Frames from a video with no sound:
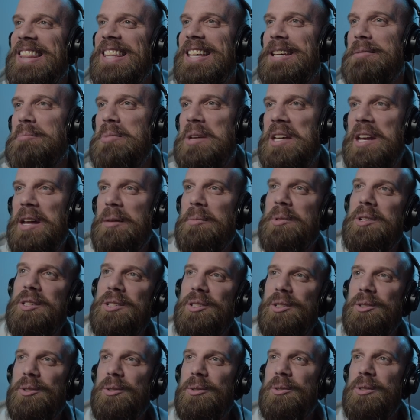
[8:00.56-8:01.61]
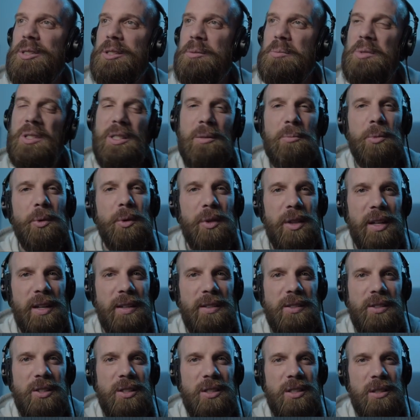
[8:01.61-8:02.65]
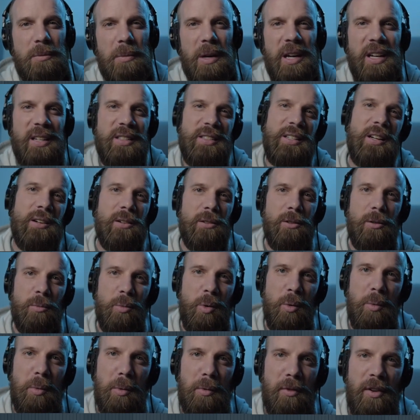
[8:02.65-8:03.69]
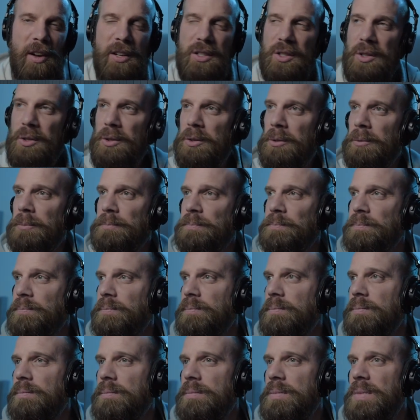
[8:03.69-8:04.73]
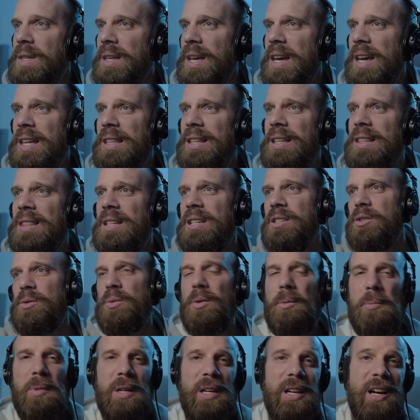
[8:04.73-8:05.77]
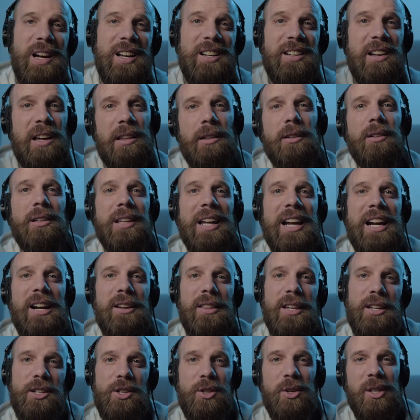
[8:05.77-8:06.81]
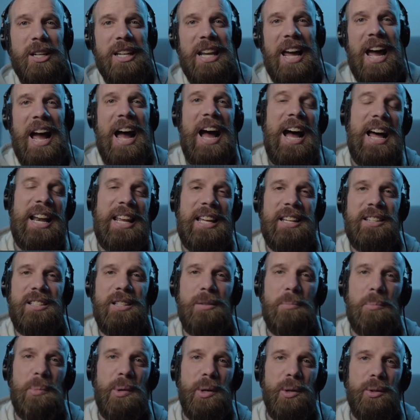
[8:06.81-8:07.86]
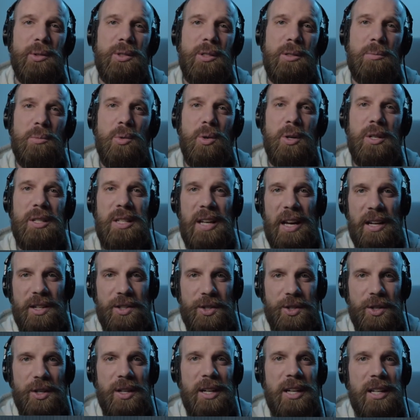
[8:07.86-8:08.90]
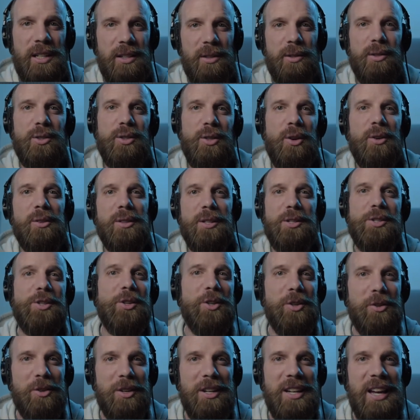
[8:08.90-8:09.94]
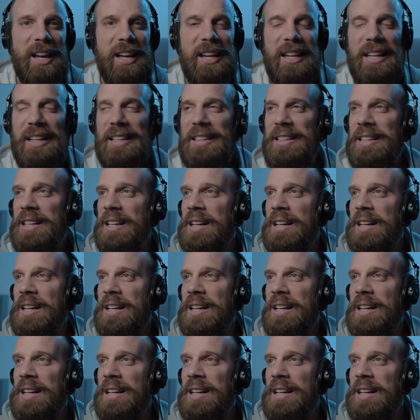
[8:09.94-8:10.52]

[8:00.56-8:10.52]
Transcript: then being able to do some simple things just to make it sound a little more professional. And then this would be another layer that you could add in to build some more texture into the song that you're creating.